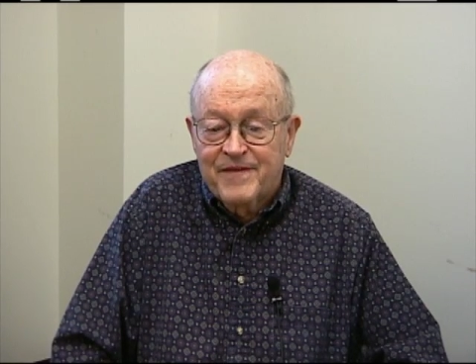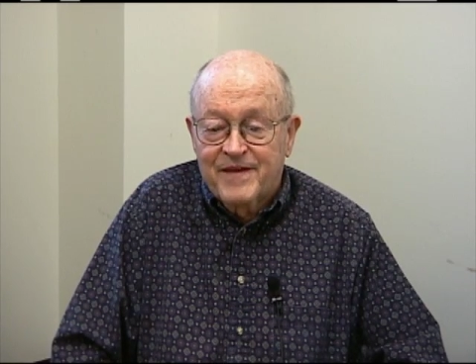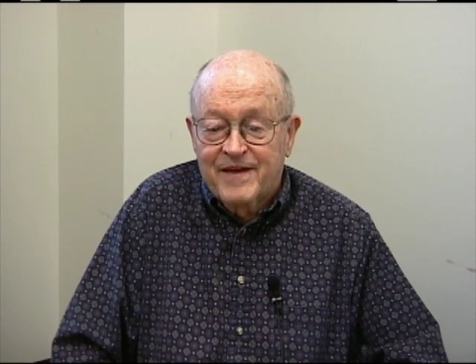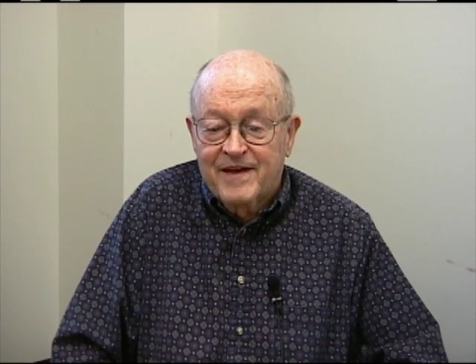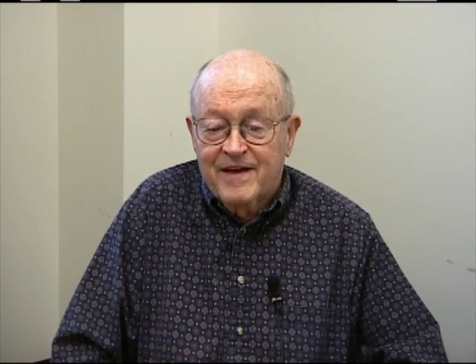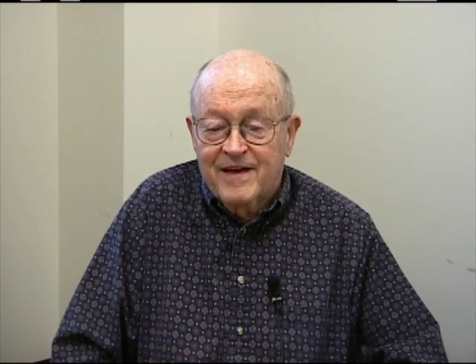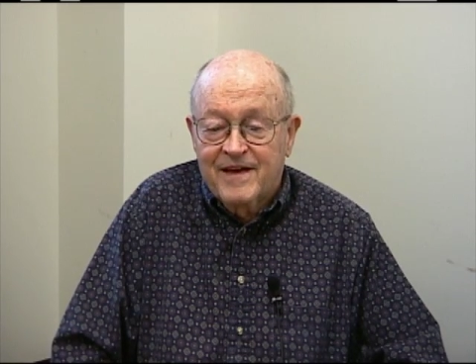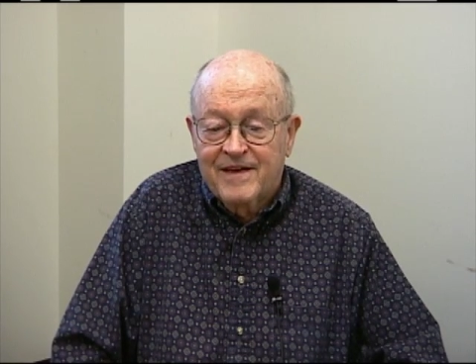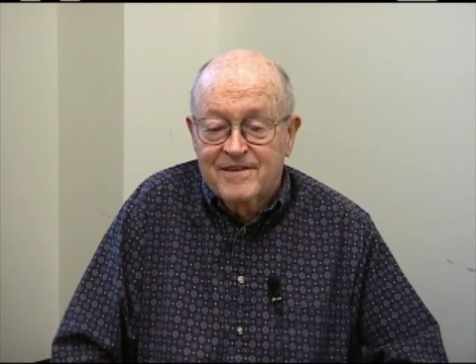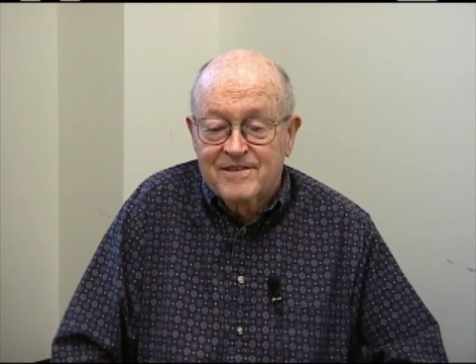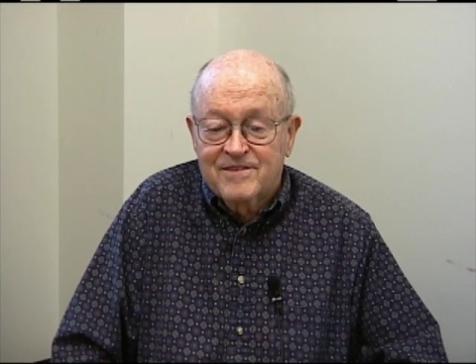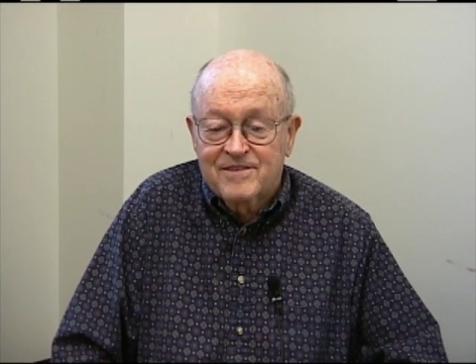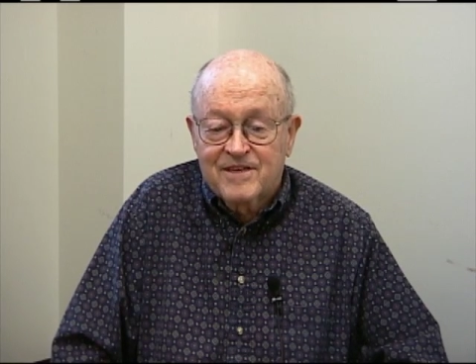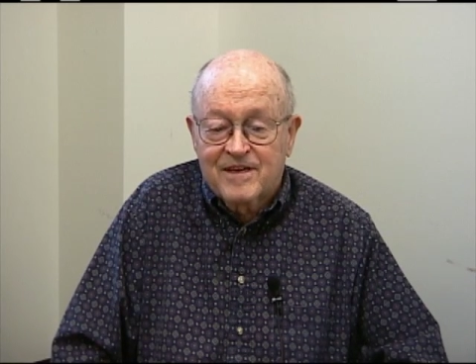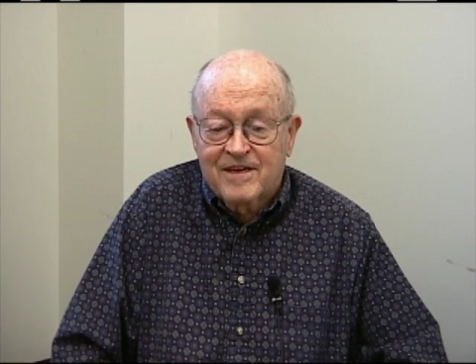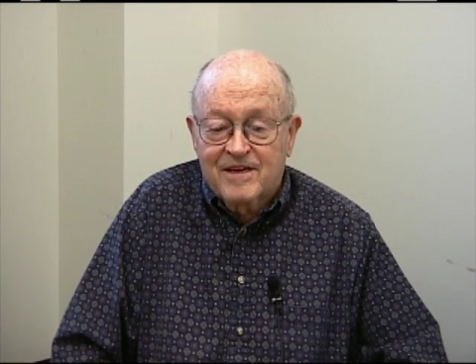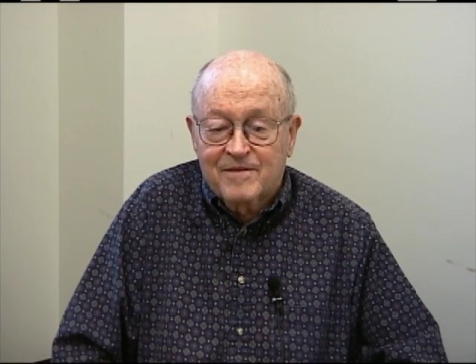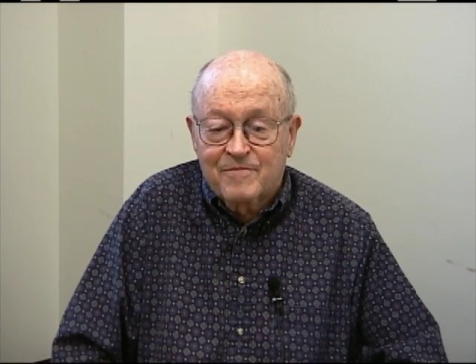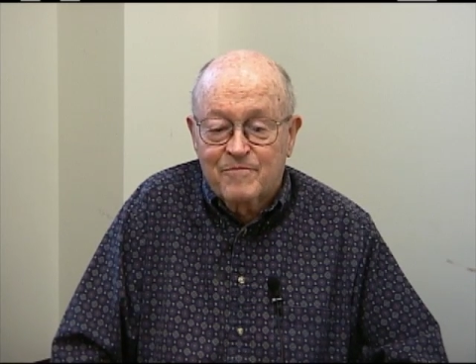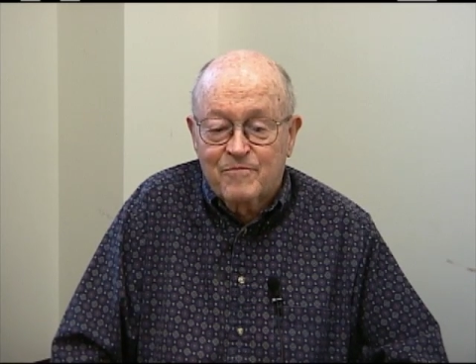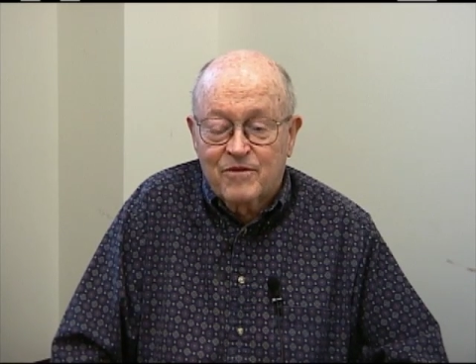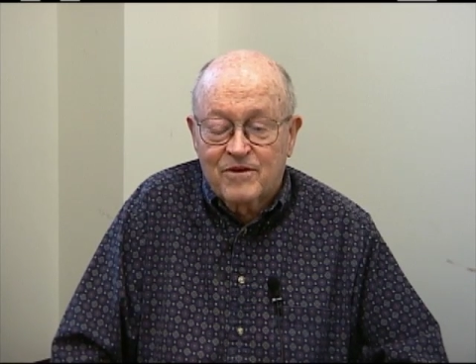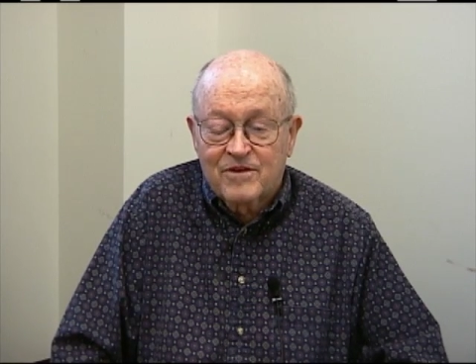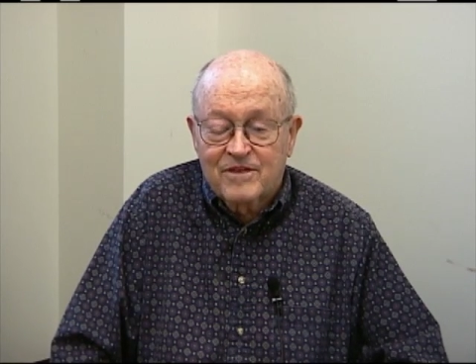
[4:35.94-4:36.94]
as
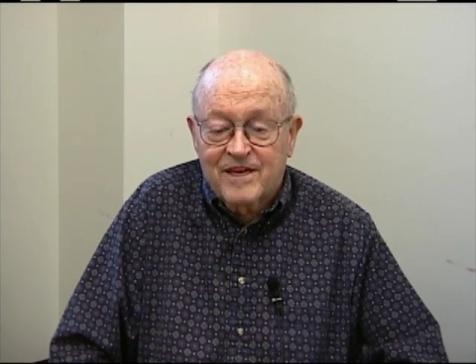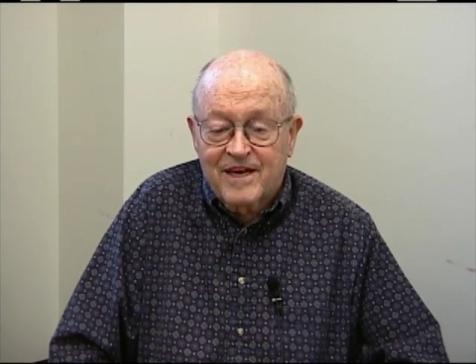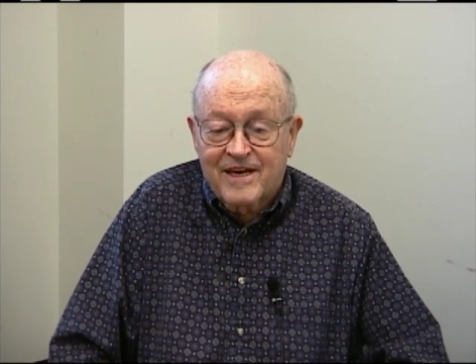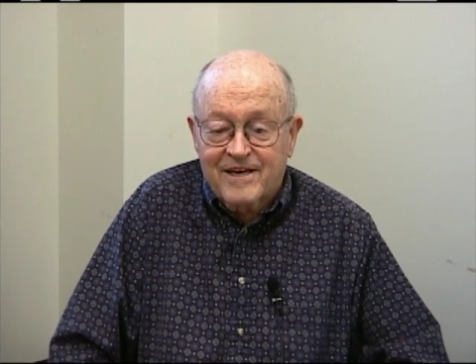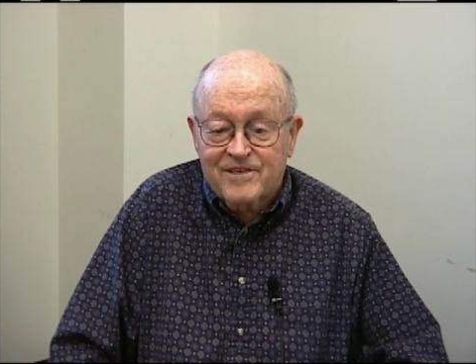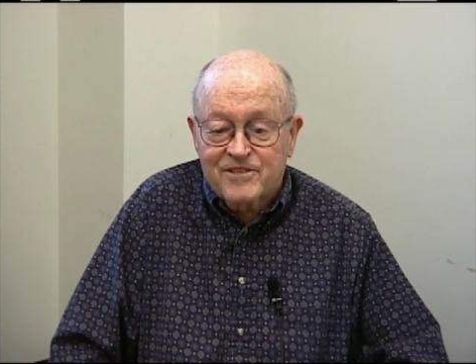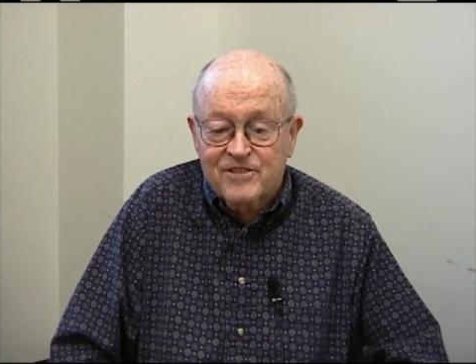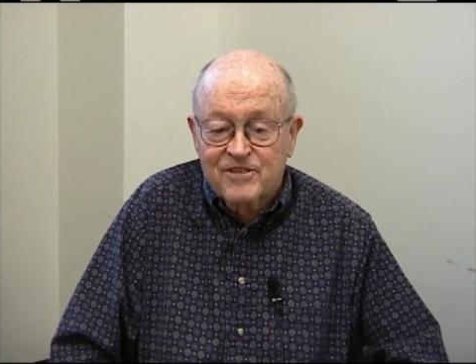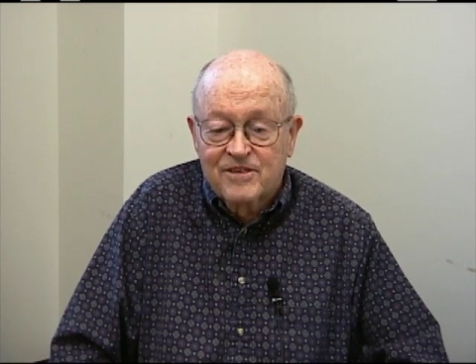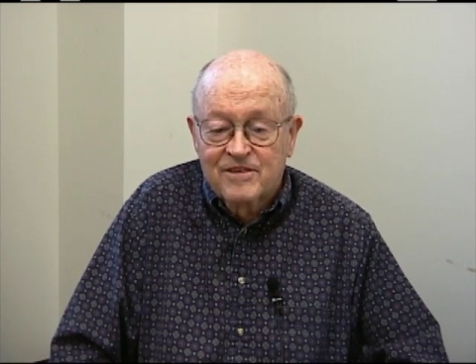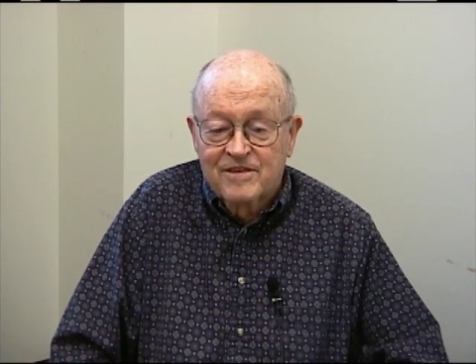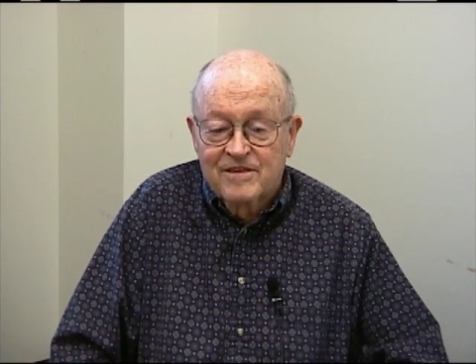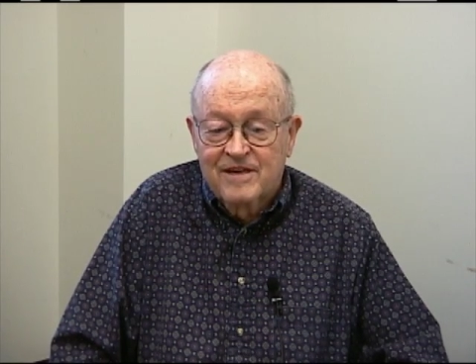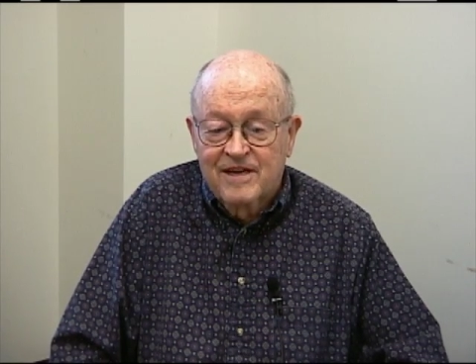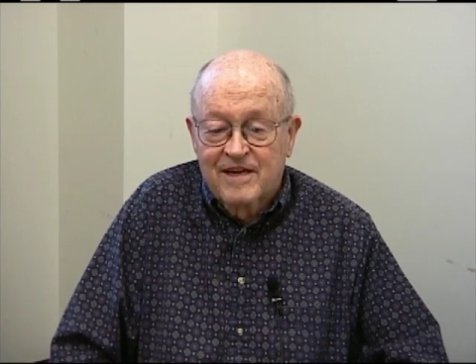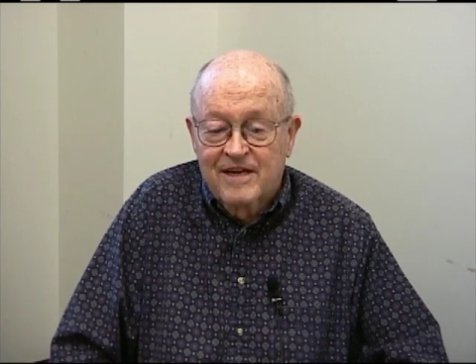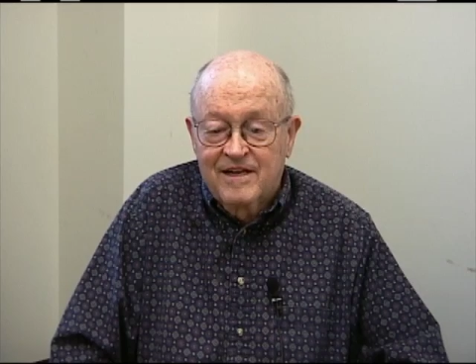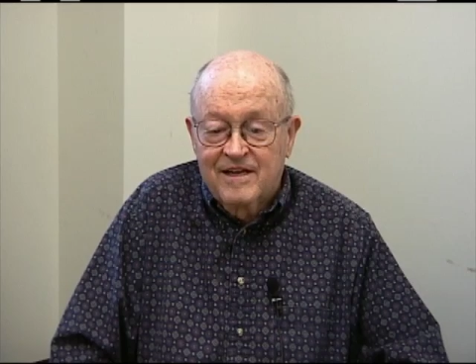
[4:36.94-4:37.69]
a protection